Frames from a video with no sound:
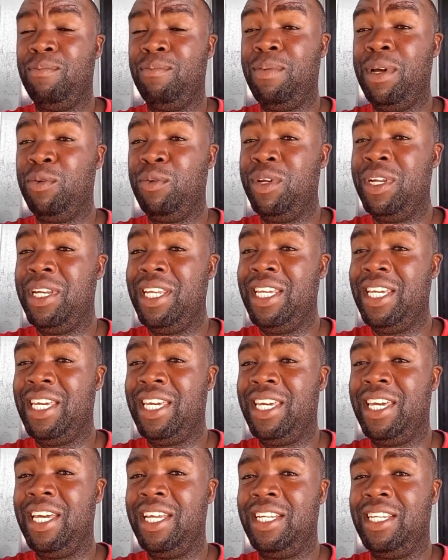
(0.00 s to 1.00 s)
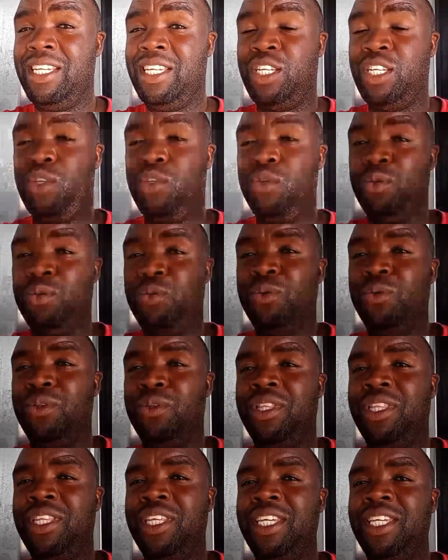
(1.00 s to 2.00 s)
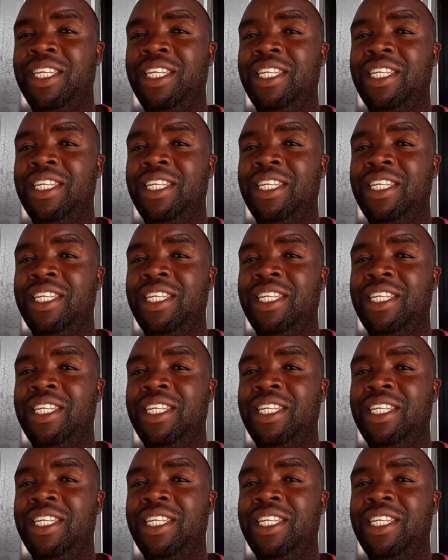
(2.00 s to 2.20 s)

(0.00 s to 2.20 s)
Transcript: But when he get to the